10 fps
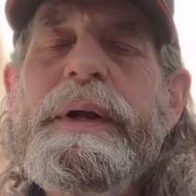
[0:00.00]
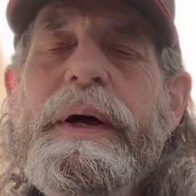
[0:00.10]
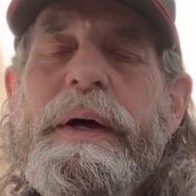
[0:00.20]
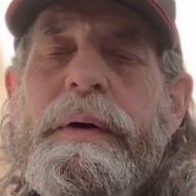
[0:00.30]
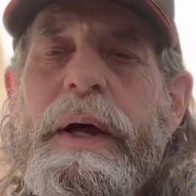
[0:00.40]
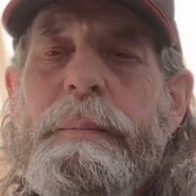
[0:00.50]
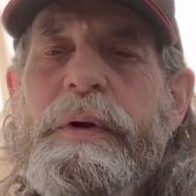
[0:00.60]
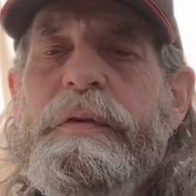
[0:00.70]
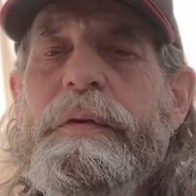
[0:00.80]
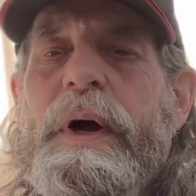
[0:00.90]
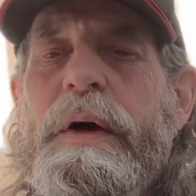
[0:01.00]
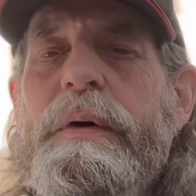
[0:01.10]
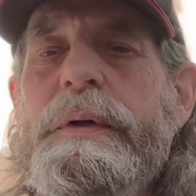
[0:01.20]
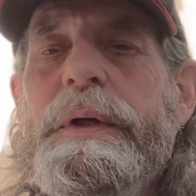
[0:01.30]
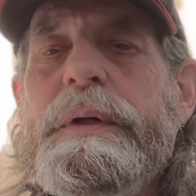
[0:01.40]
uh, How much do I
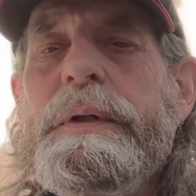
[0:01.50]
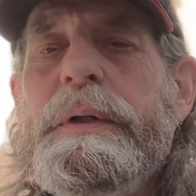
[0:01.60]
owe you?